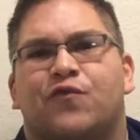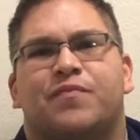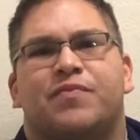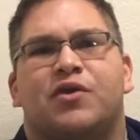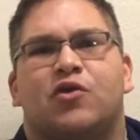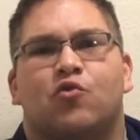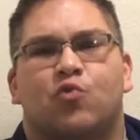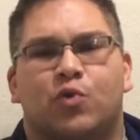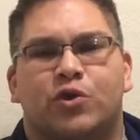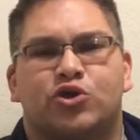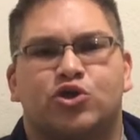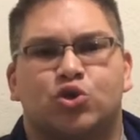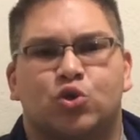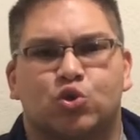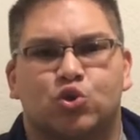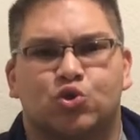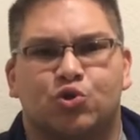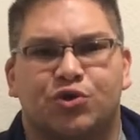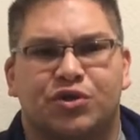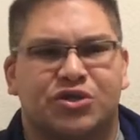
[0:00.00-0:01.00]
from the
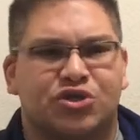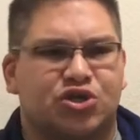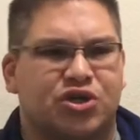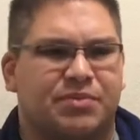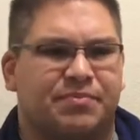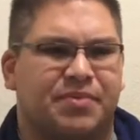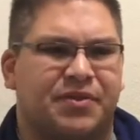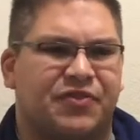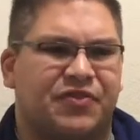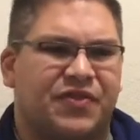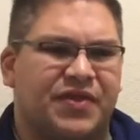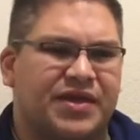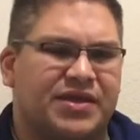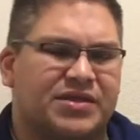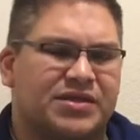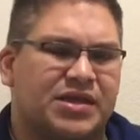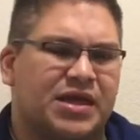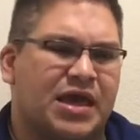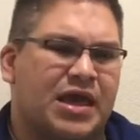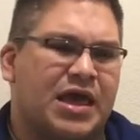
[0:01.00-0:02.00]
original trilogy, but
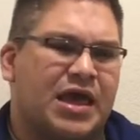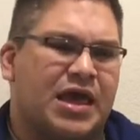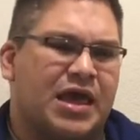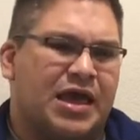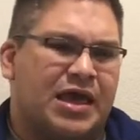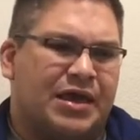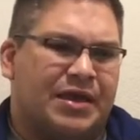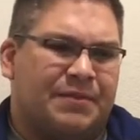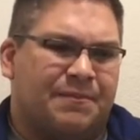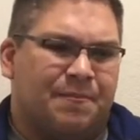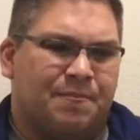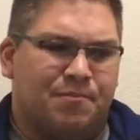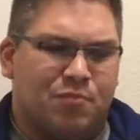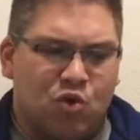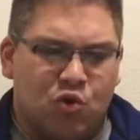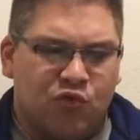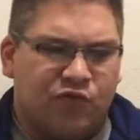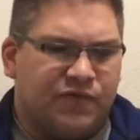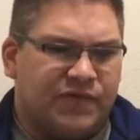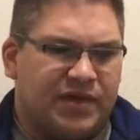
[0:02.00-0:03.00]
this
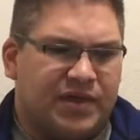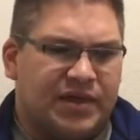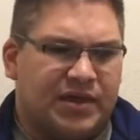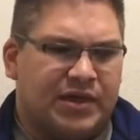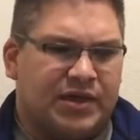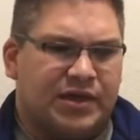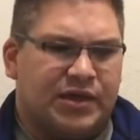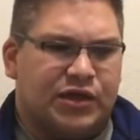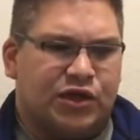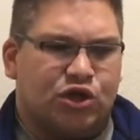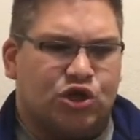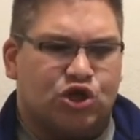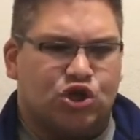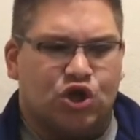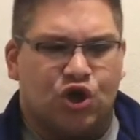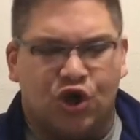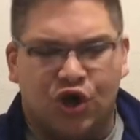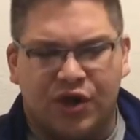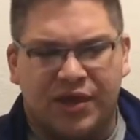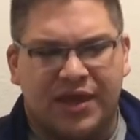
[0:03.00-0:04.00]
movie
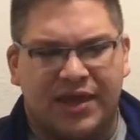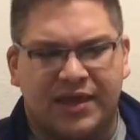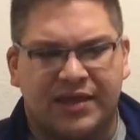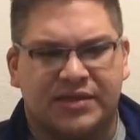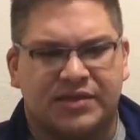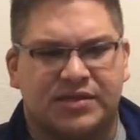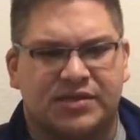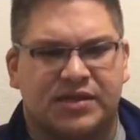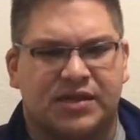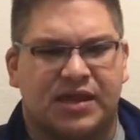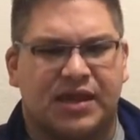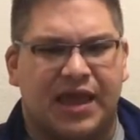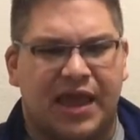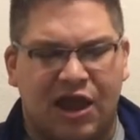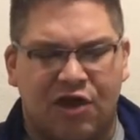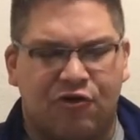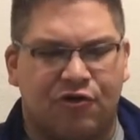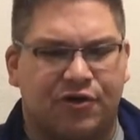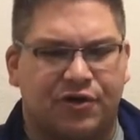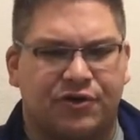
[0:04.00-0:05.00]
took his
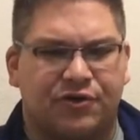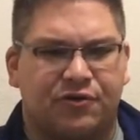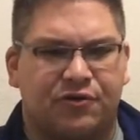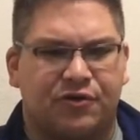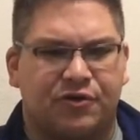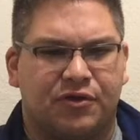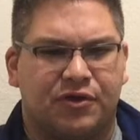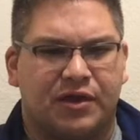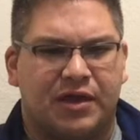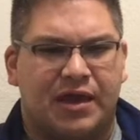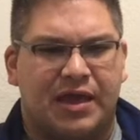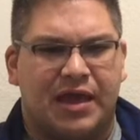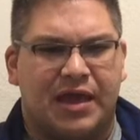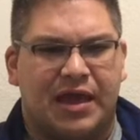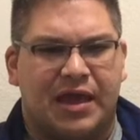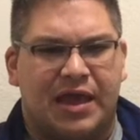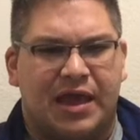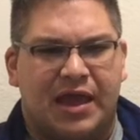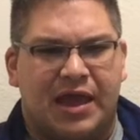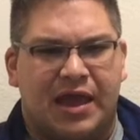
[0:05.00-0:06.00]
character
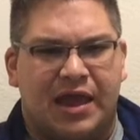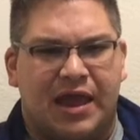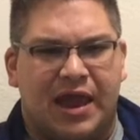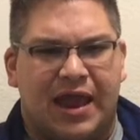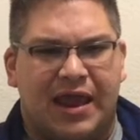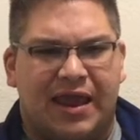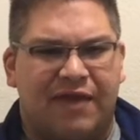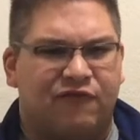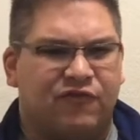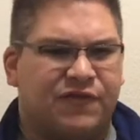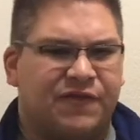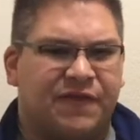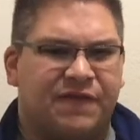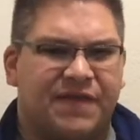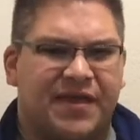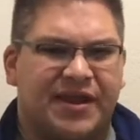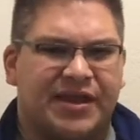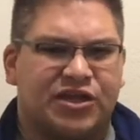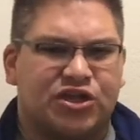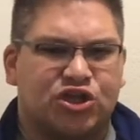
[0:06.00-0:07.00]
and
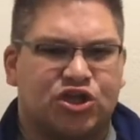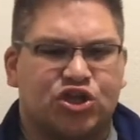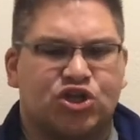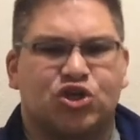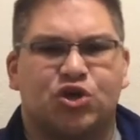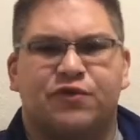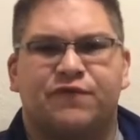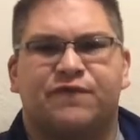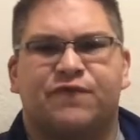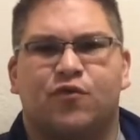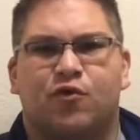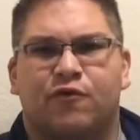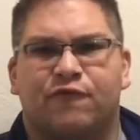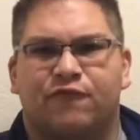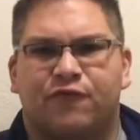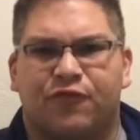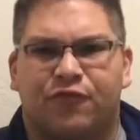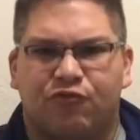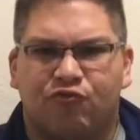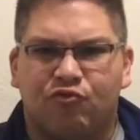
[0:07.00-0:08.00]
everything that it stood for
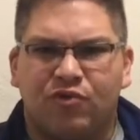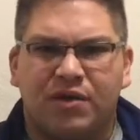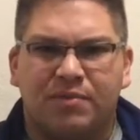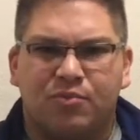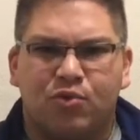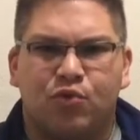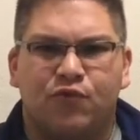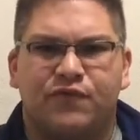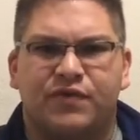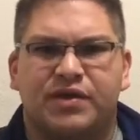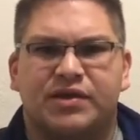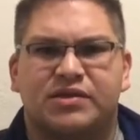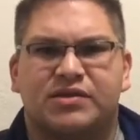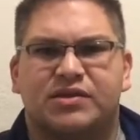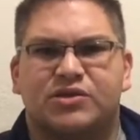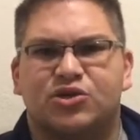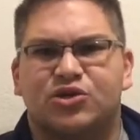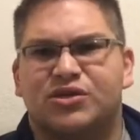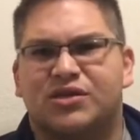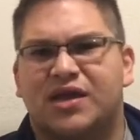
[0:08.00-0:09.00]
3 movies
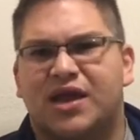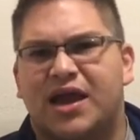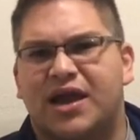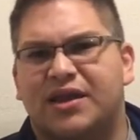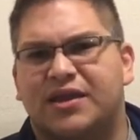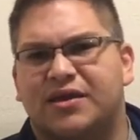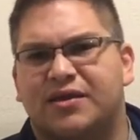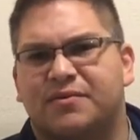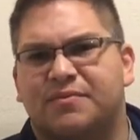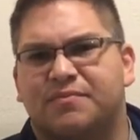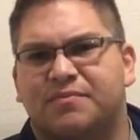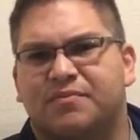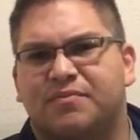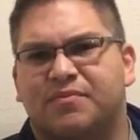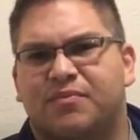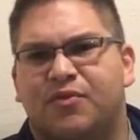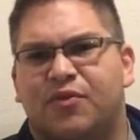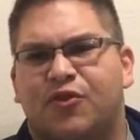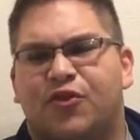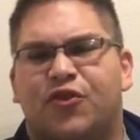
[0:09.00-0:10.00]
and just kind of
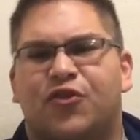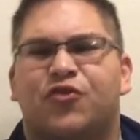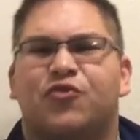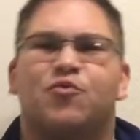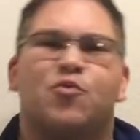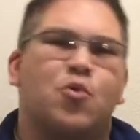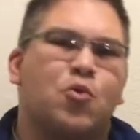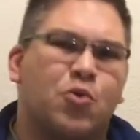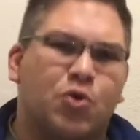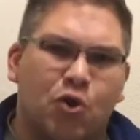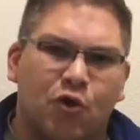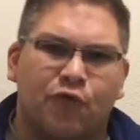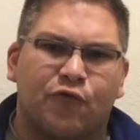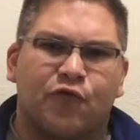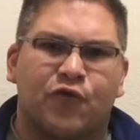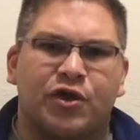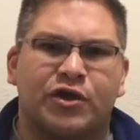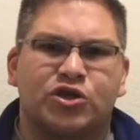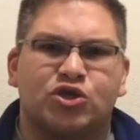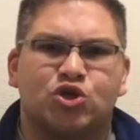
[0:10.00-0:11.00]
threw it
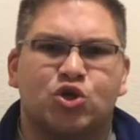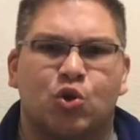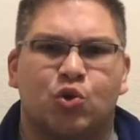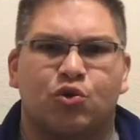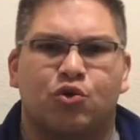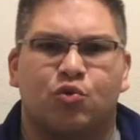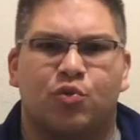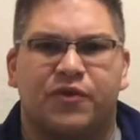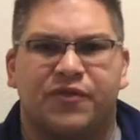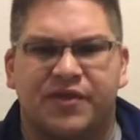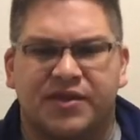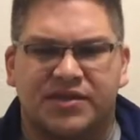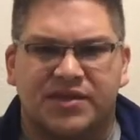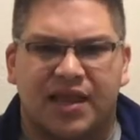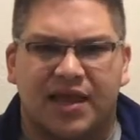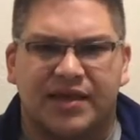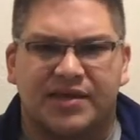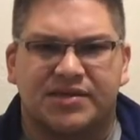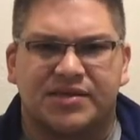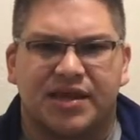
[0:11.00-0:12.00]
over his shoulder with his
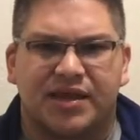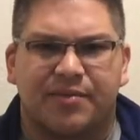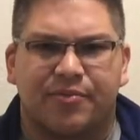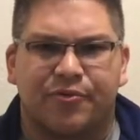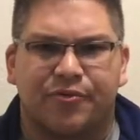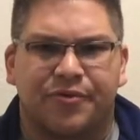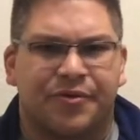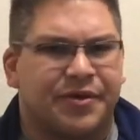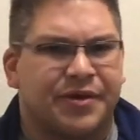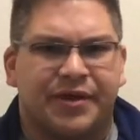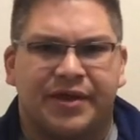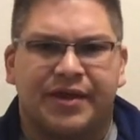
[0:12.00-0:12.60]
lightsaber.